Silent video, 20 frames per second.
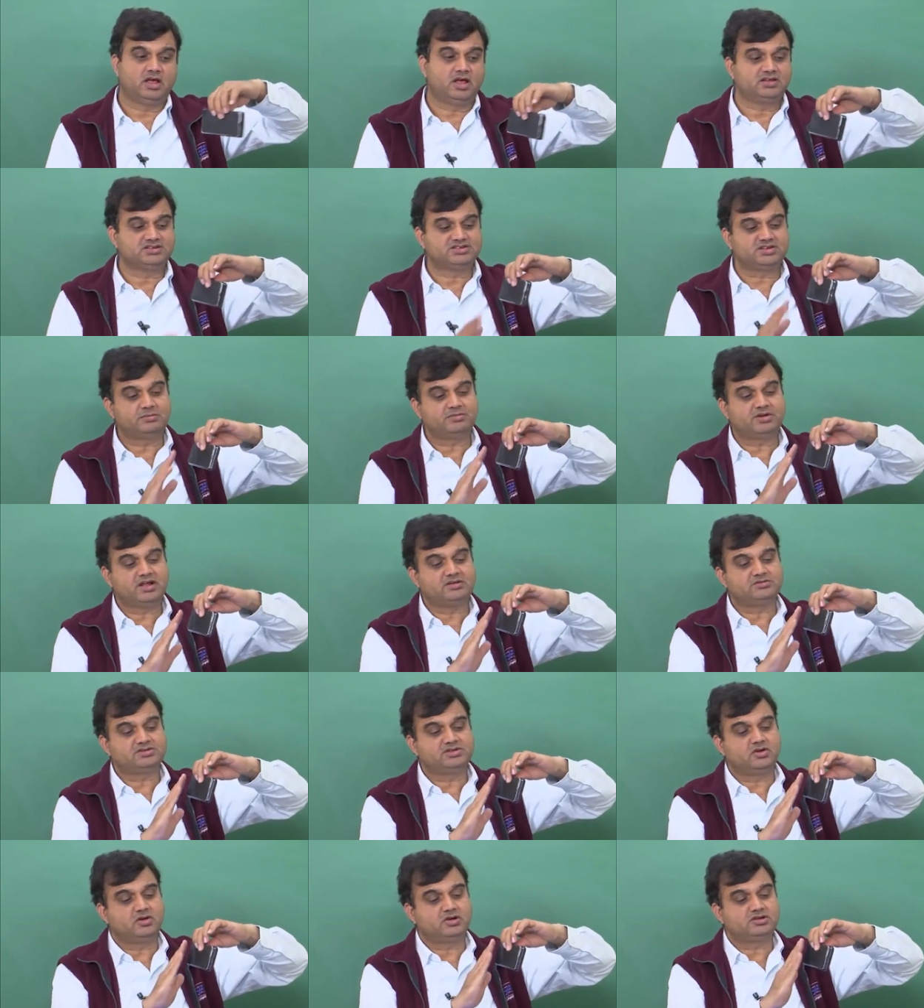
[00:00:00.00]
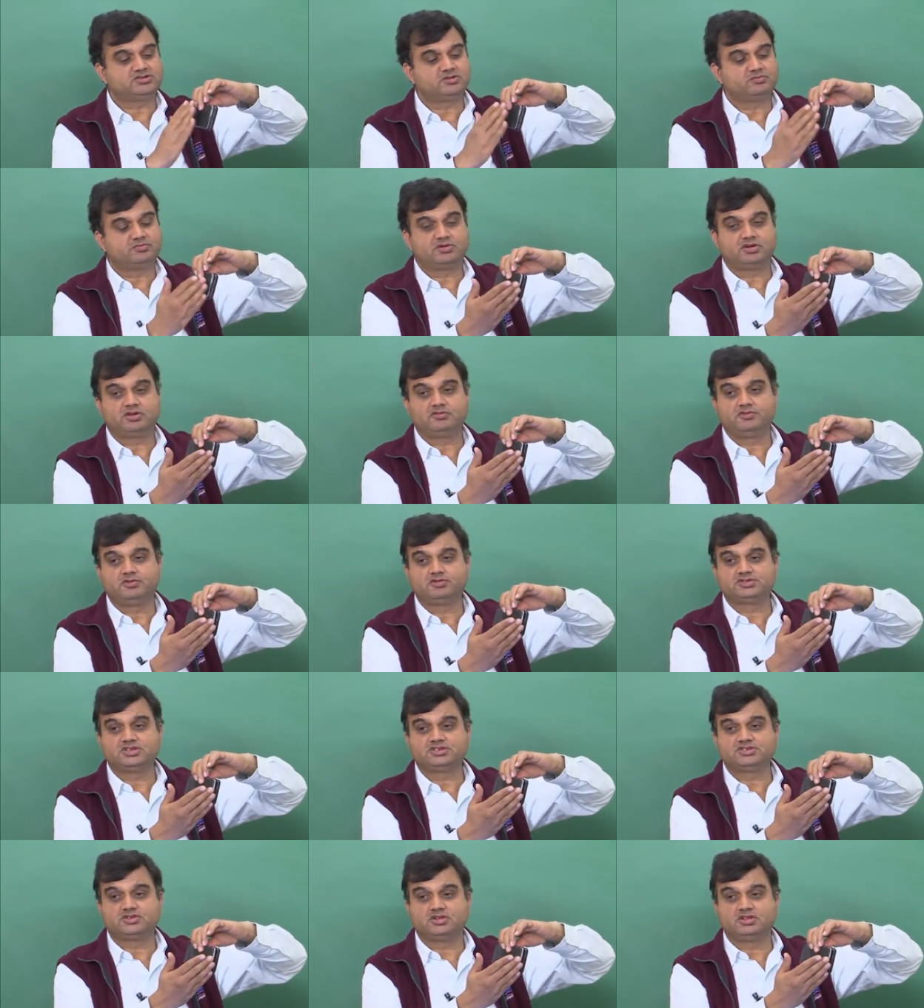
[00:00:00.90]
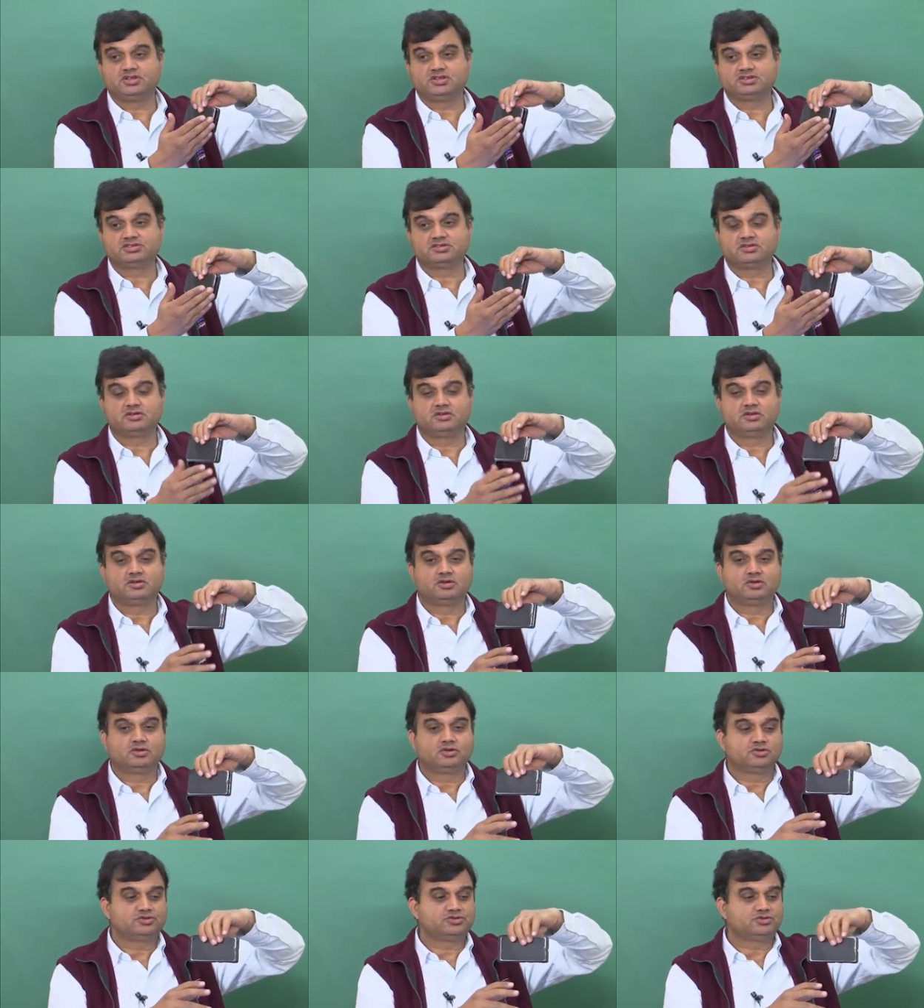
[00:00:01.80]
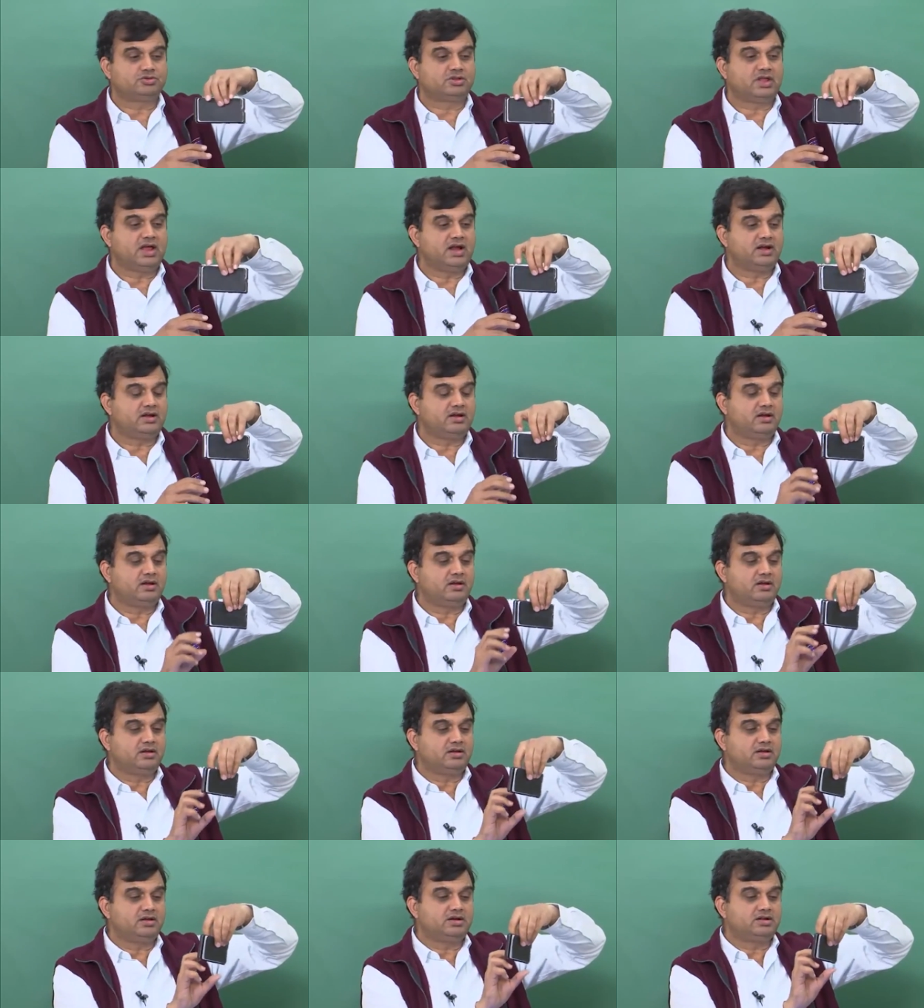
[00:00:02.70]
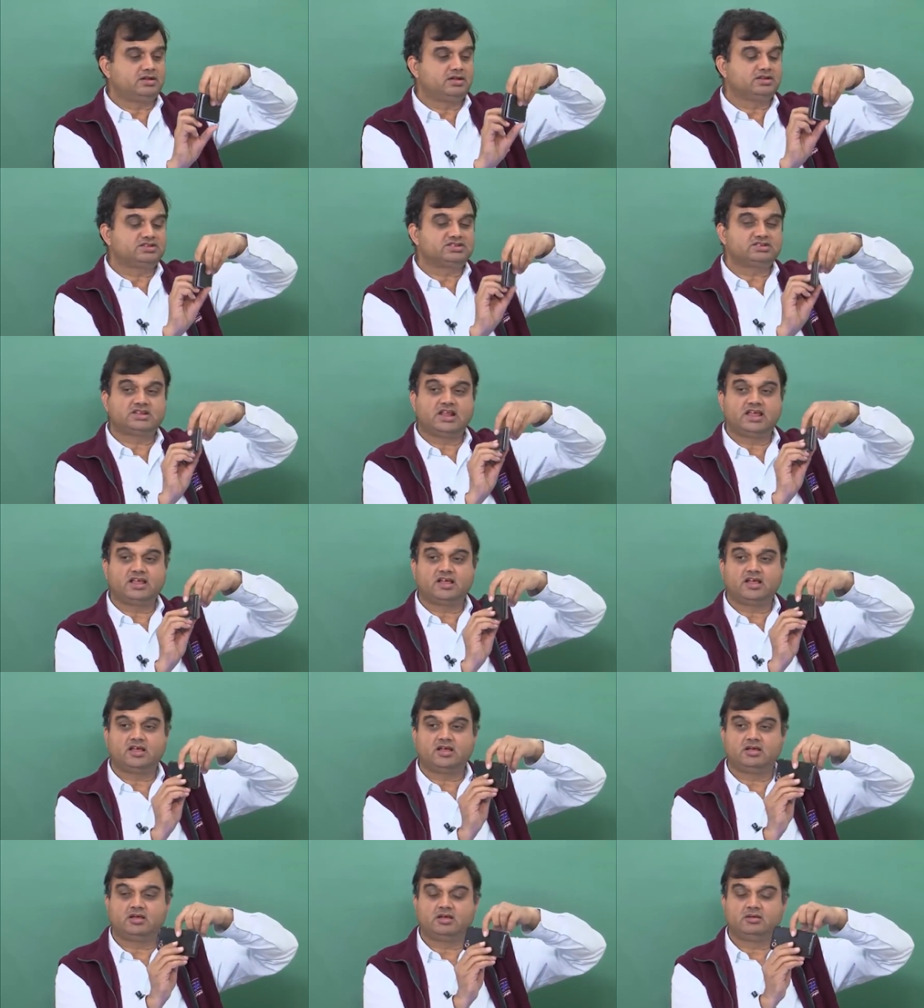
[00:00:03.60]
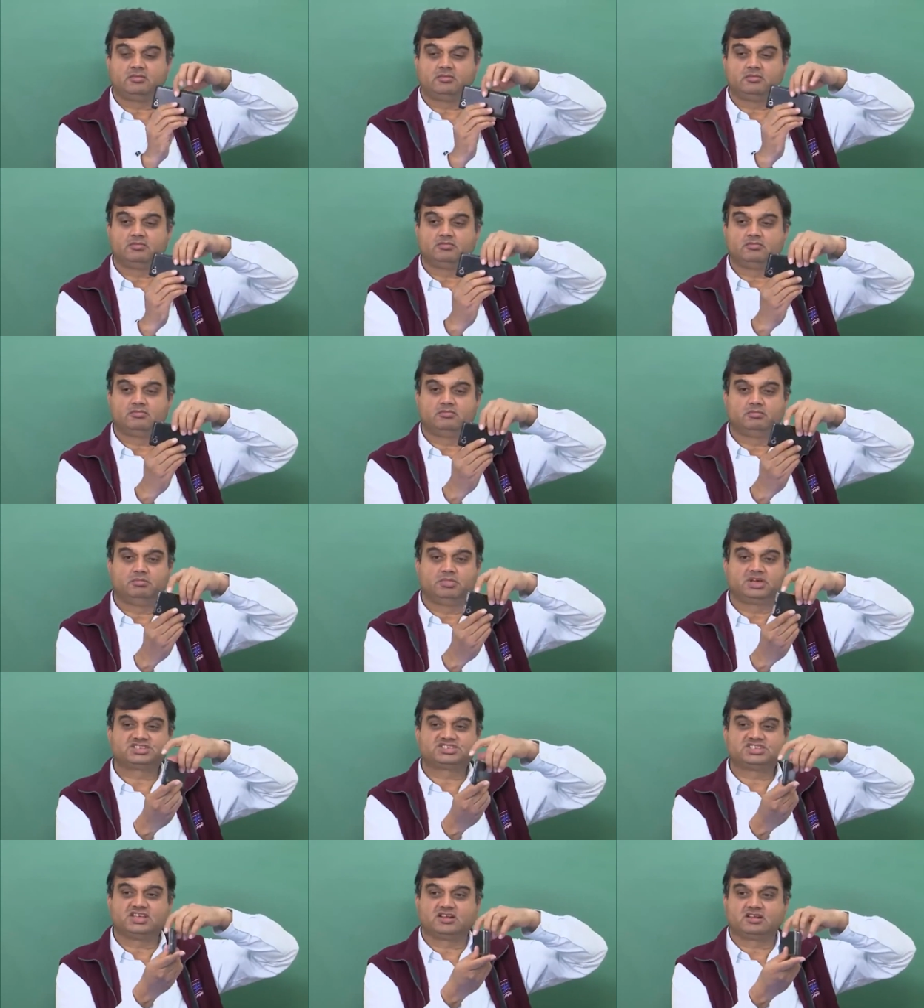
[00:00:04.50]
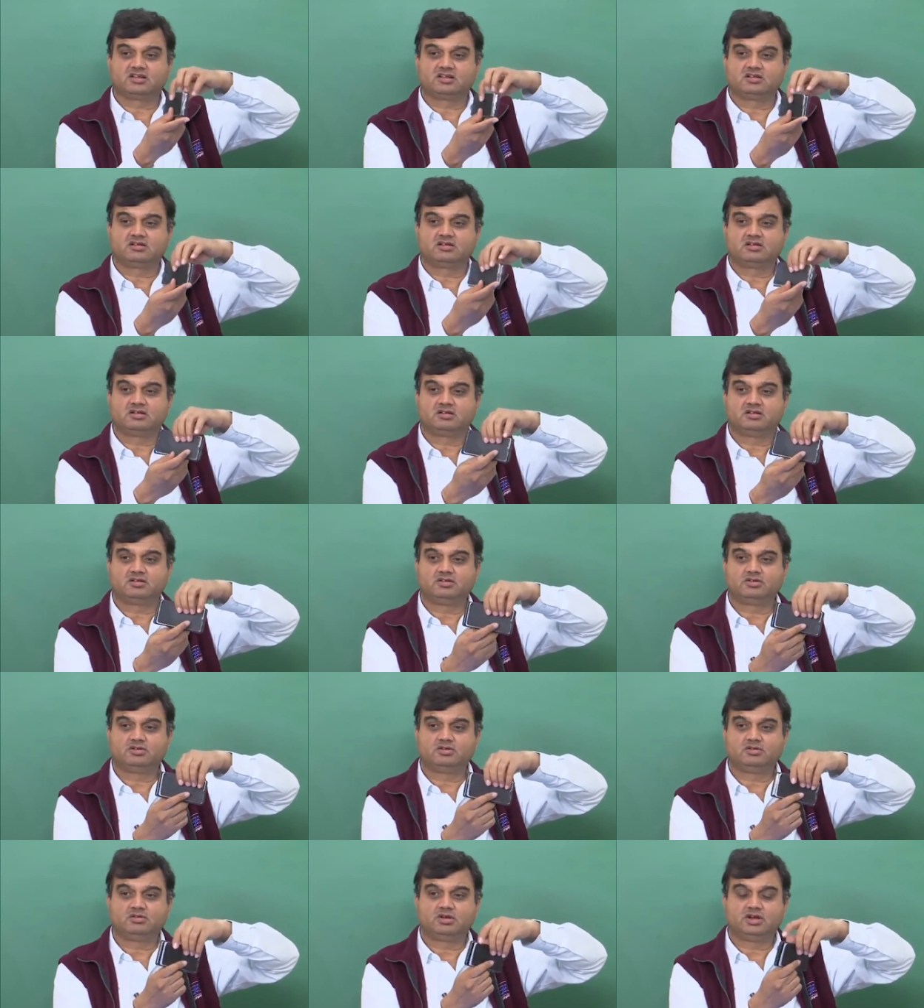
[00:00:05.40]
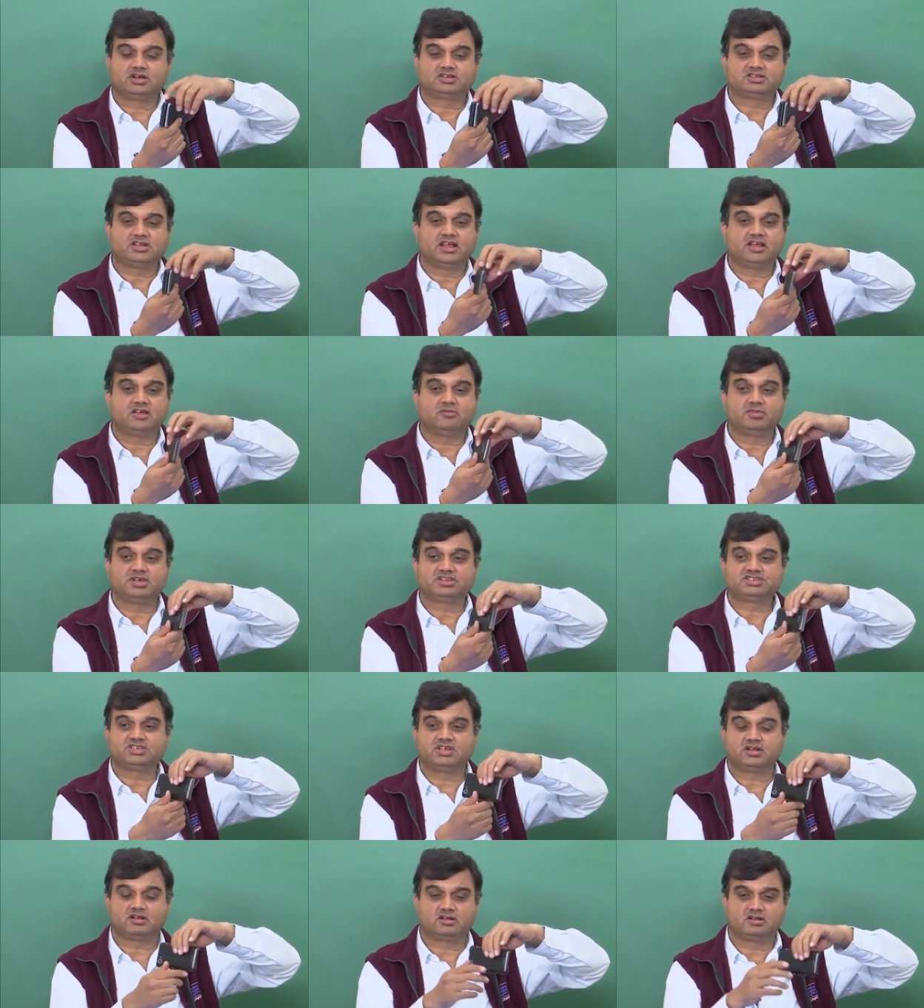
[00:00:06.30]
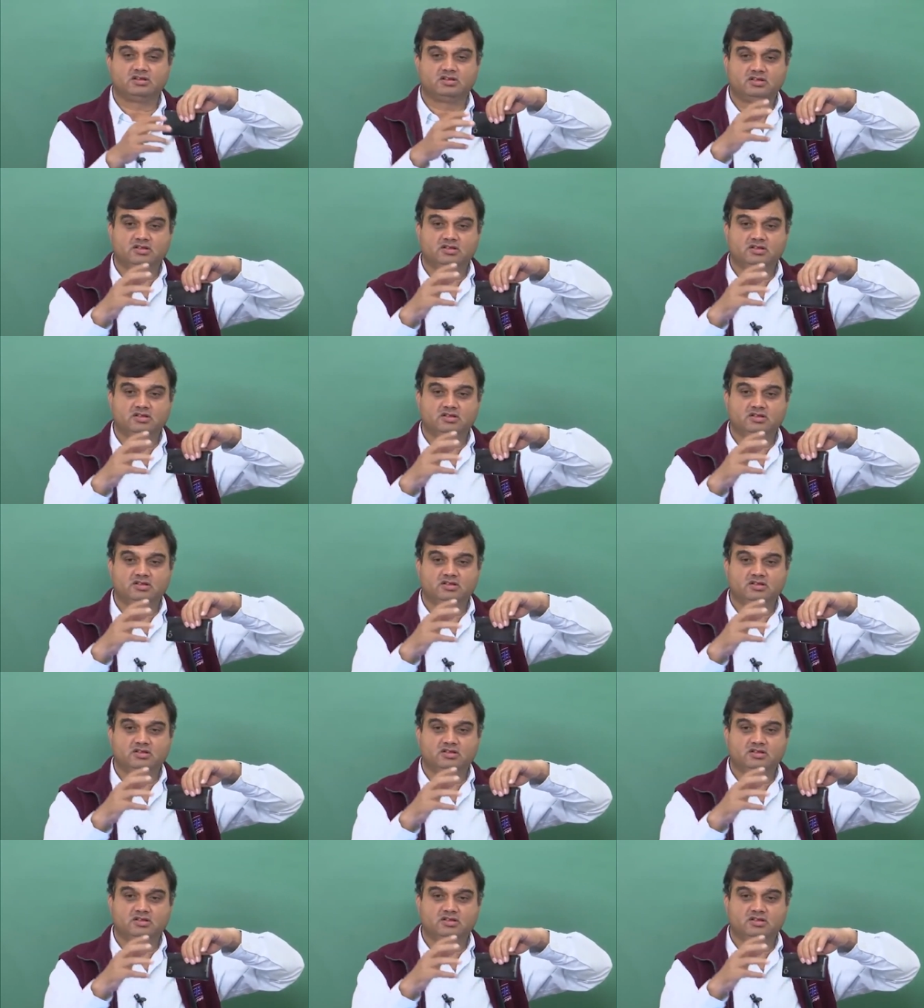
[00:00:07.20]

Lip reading: And sometimes they also put diffusers on these, so that this is like a mixer, it's like a mixer